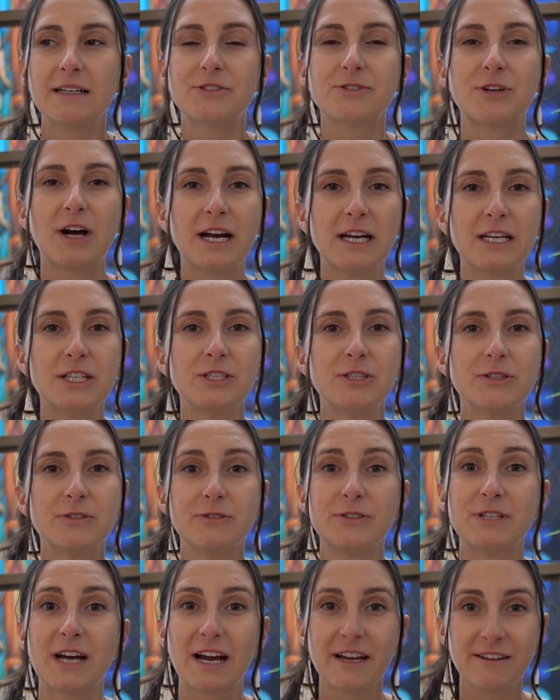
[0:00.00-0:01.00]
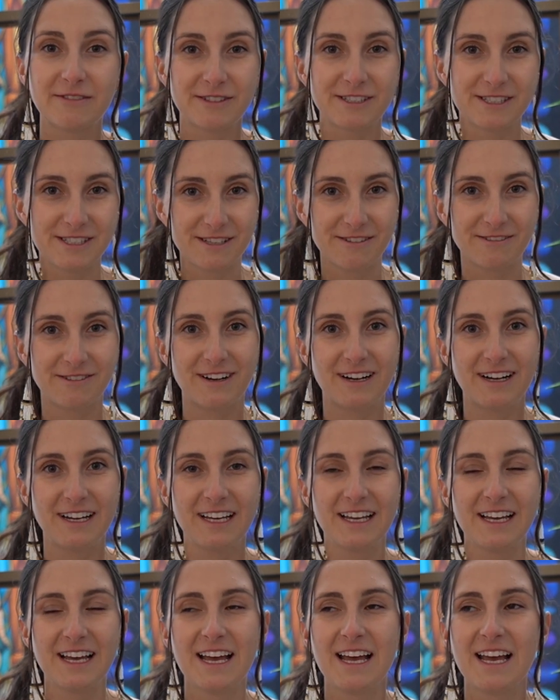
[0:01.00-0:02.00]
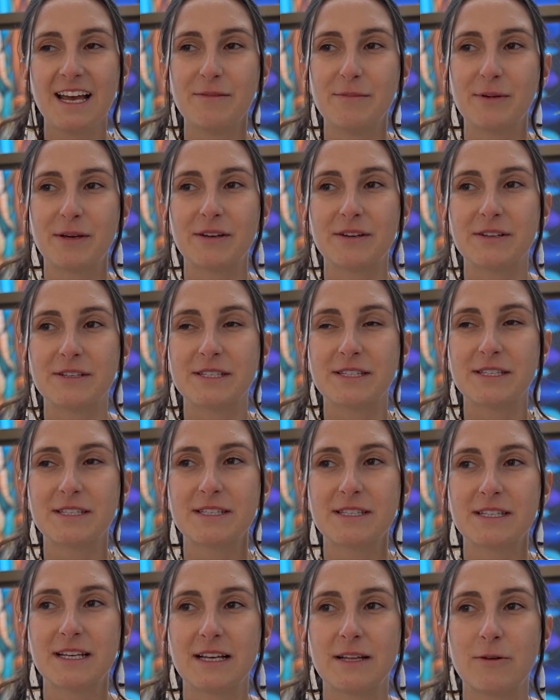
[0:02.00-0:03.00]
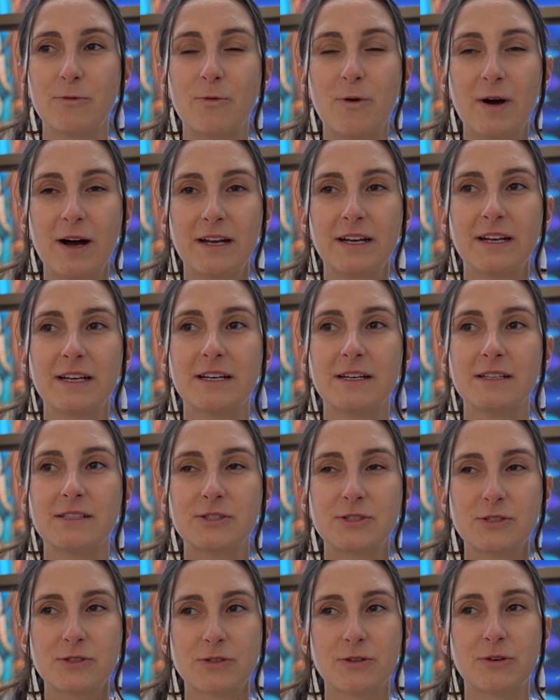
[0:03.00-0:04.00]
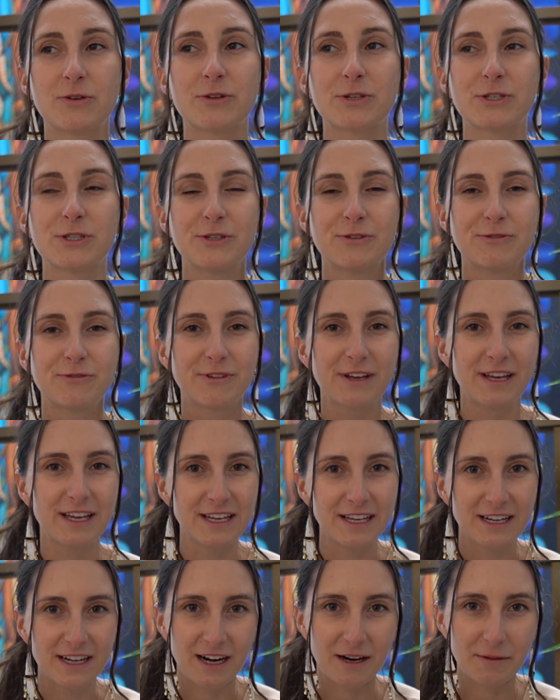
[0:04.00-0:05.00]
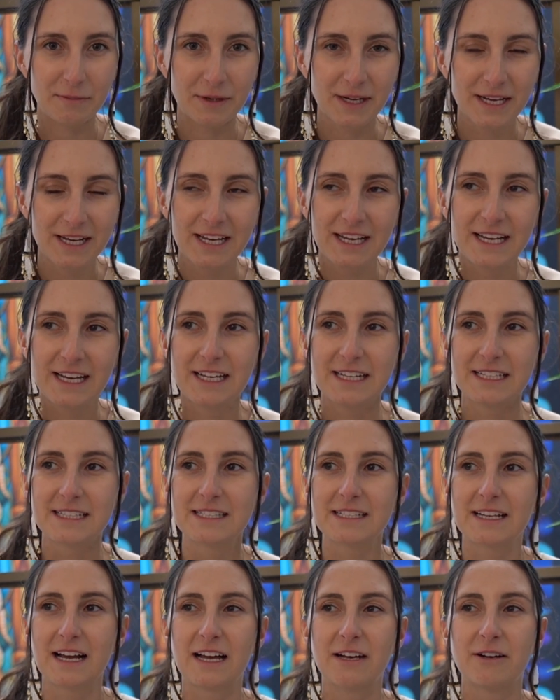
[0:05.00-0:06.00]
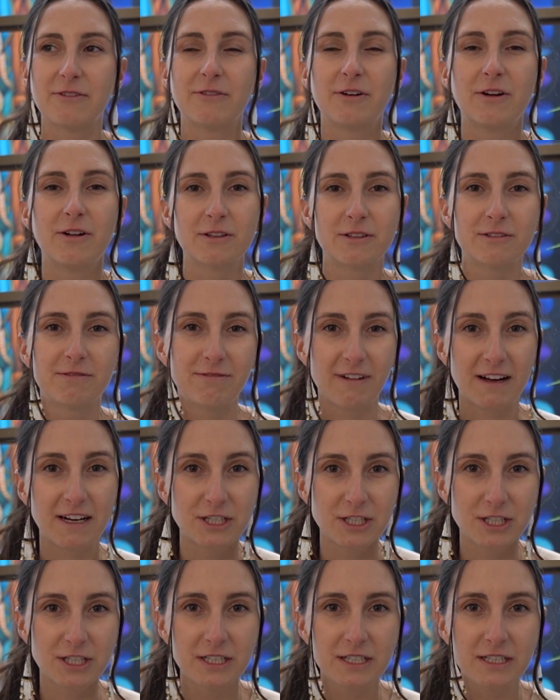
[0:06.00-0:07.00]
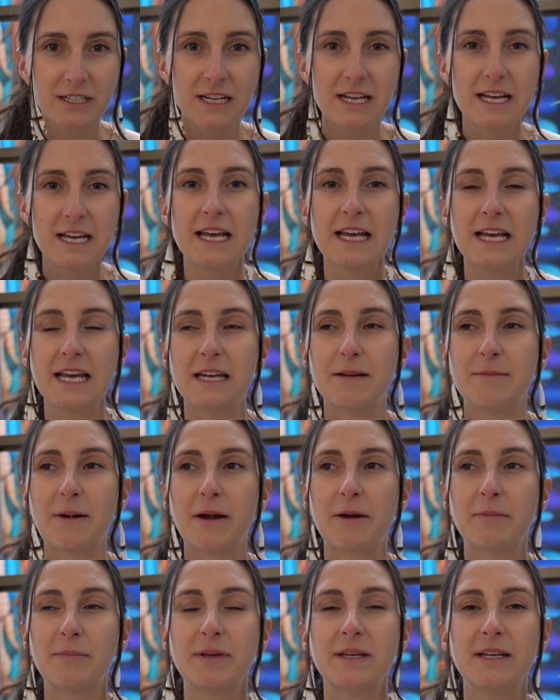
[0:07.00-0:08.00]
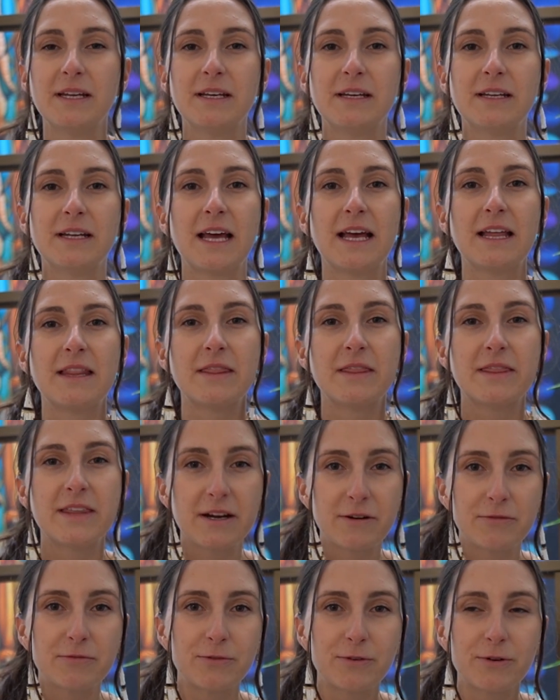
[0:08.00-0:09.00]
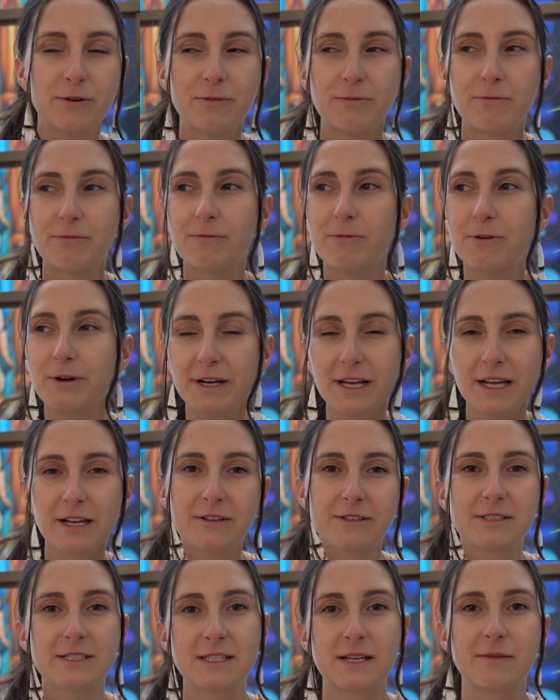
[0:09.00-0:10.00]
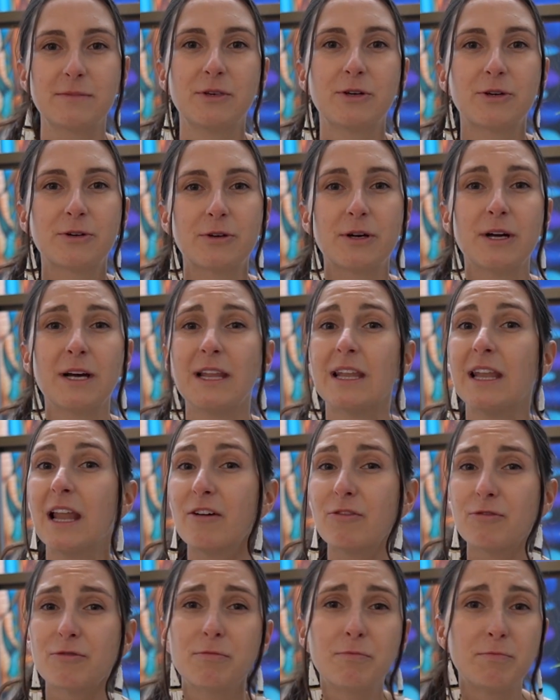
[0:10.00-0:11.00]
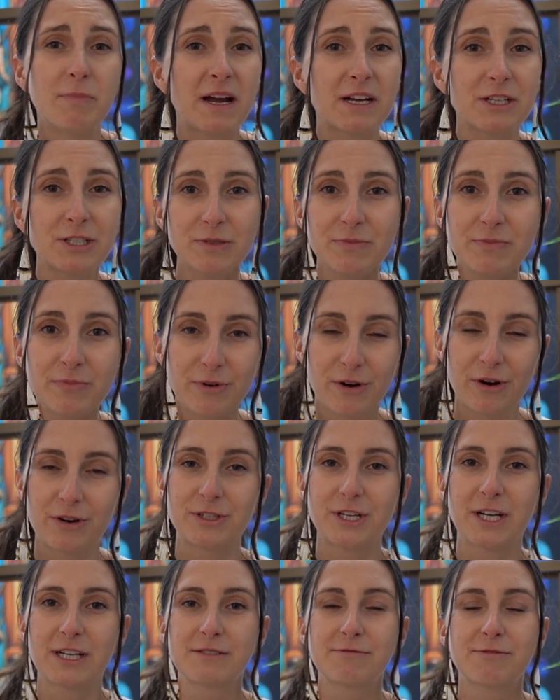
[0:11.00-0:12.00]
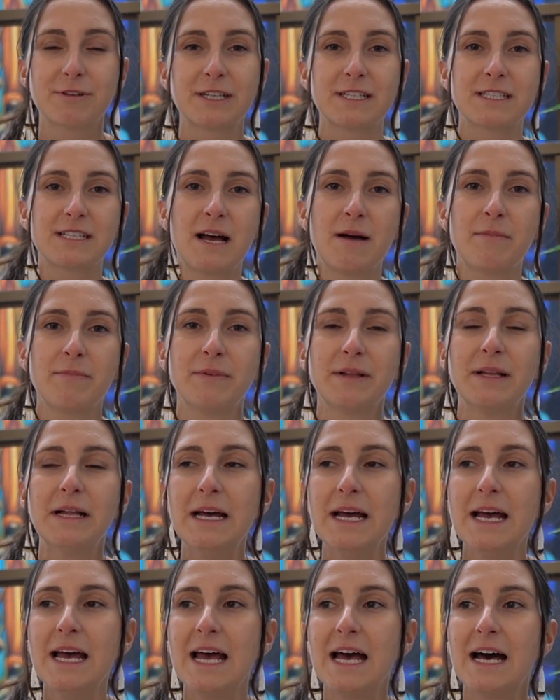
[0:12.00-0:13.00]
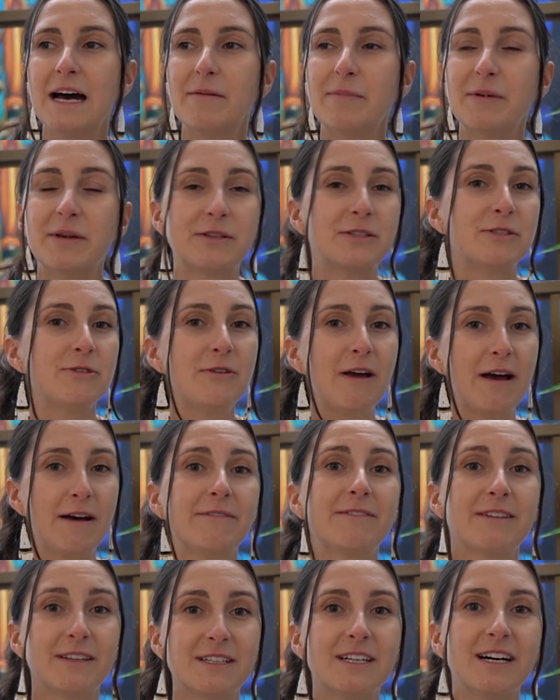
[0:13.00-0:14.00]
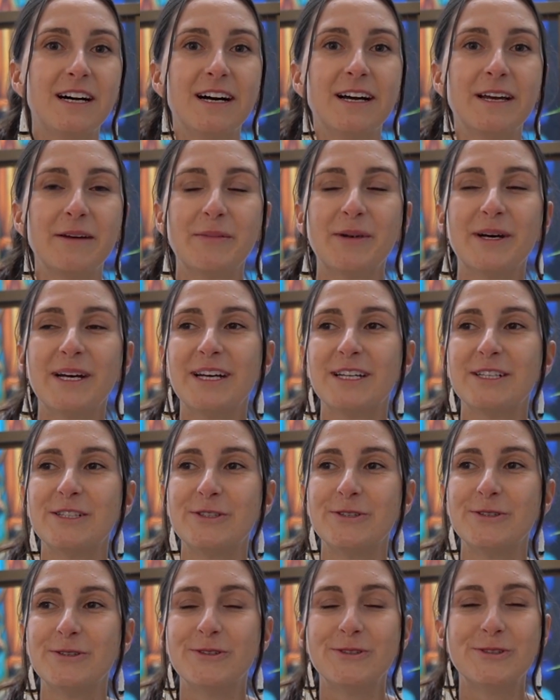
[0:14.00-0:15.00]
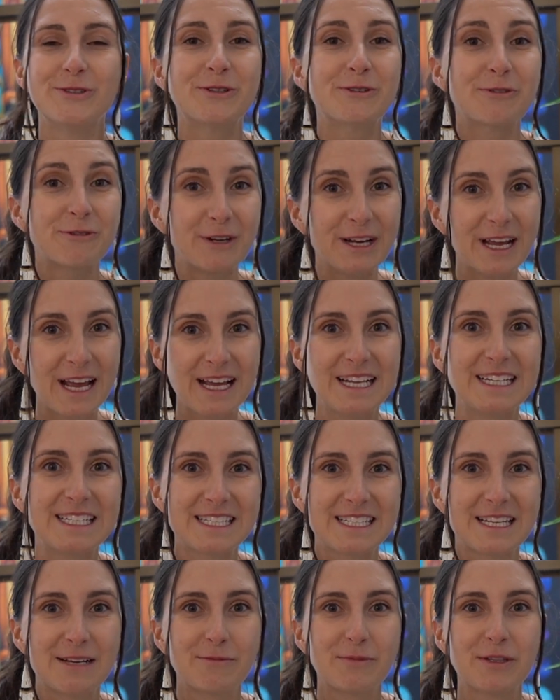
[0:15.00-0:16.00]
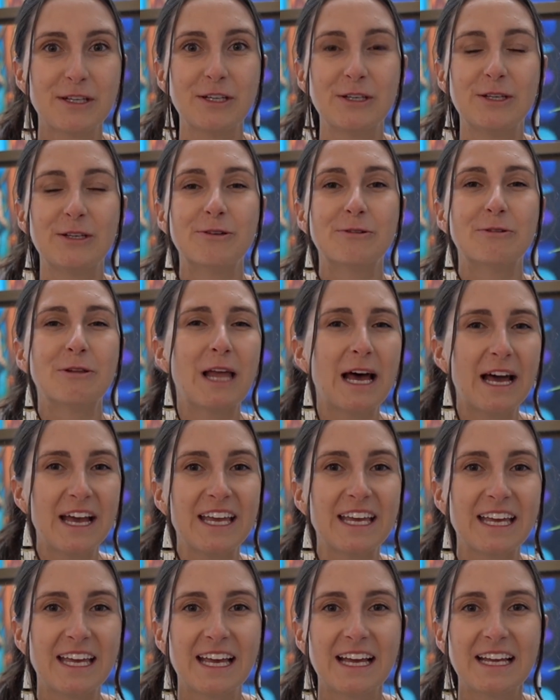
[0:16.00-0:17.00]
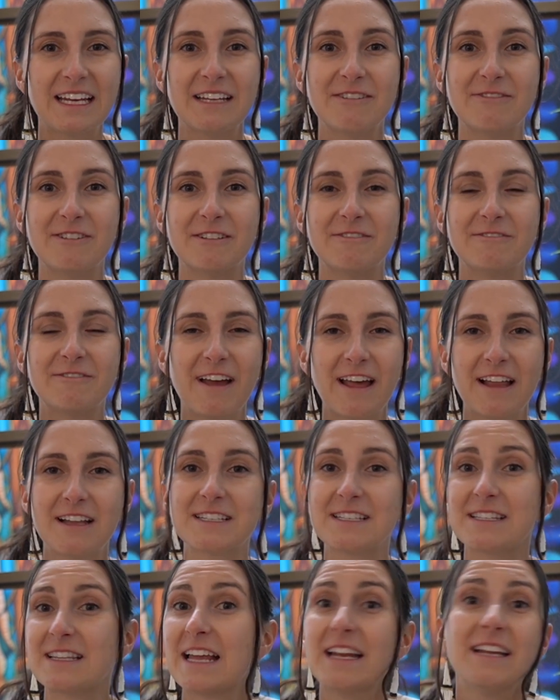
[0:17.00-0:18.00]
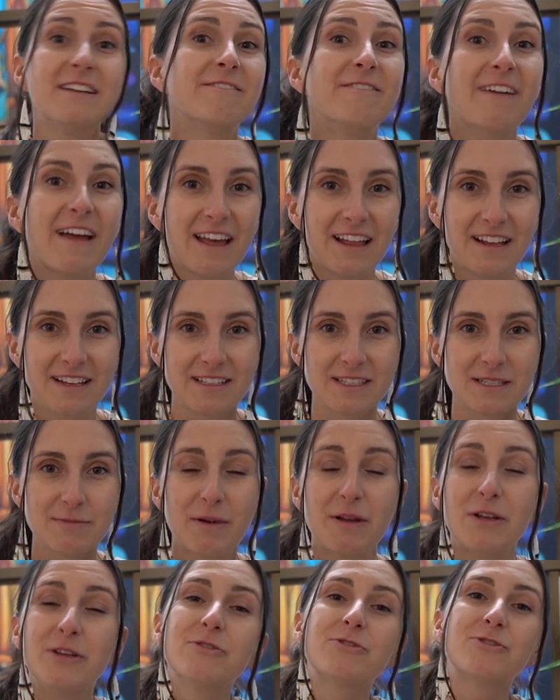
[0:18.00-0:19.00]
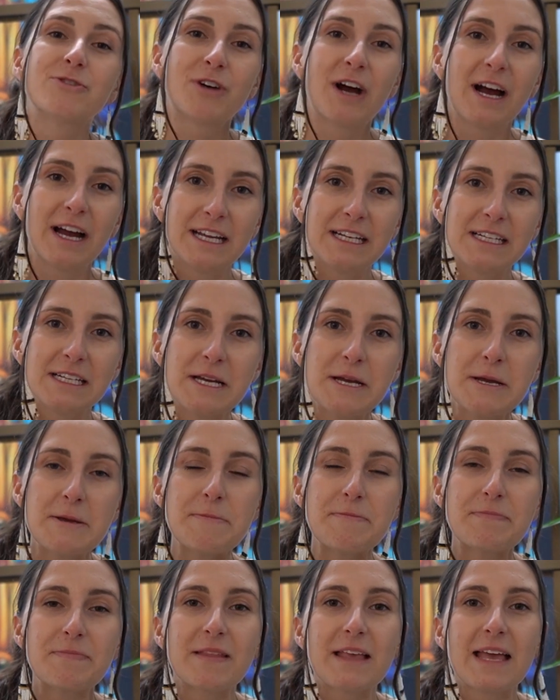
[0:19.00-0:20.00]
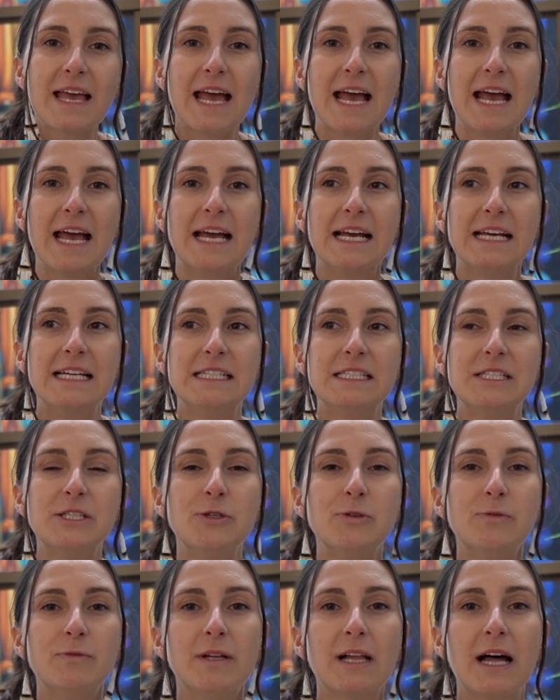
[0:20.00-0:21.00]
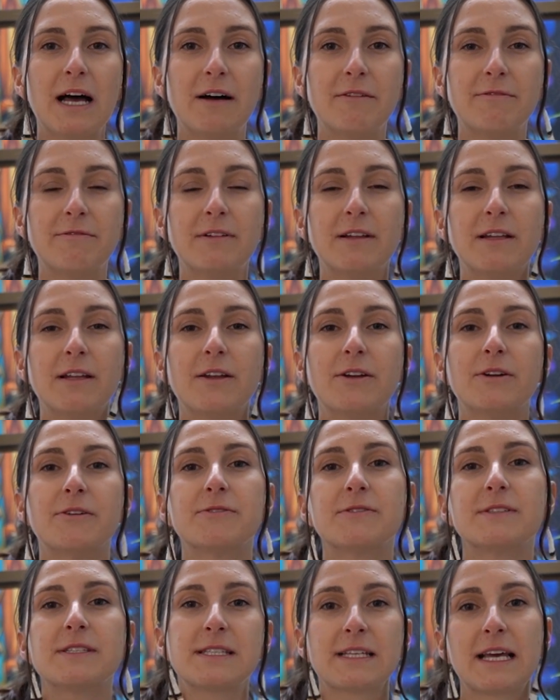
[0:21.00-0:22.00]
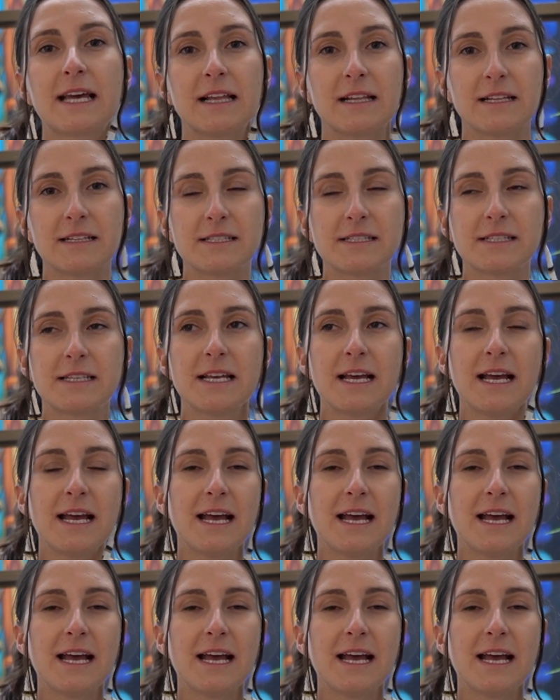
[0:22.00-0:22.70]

try to diversify, because one source of income, it's kind of old-fashioned, in my opinion, and therefore working on some of your love passion projects, for example, because you have the time to create something you like, and if it fails, then it fails, but you tried, and you will have a lot of skills